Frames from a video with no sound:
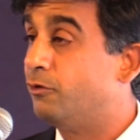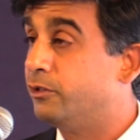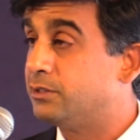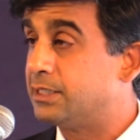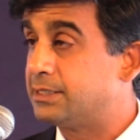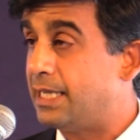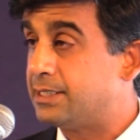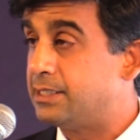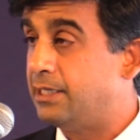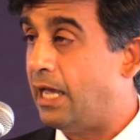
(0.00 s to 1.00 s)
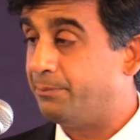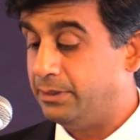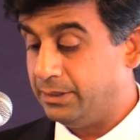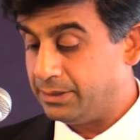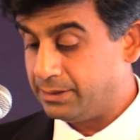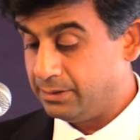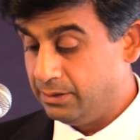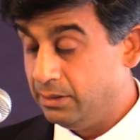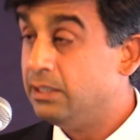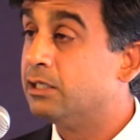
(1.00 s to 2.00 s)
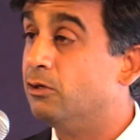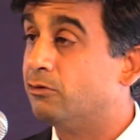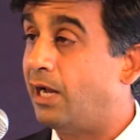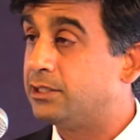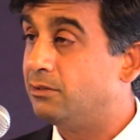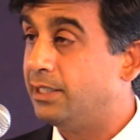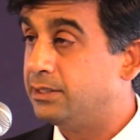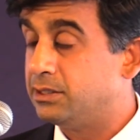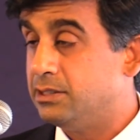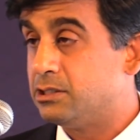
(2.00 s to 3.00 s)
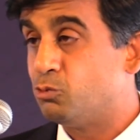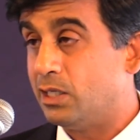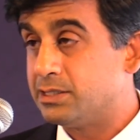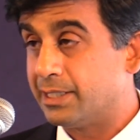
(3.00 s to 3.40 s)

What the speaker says: for your success and happiness. Congratulations.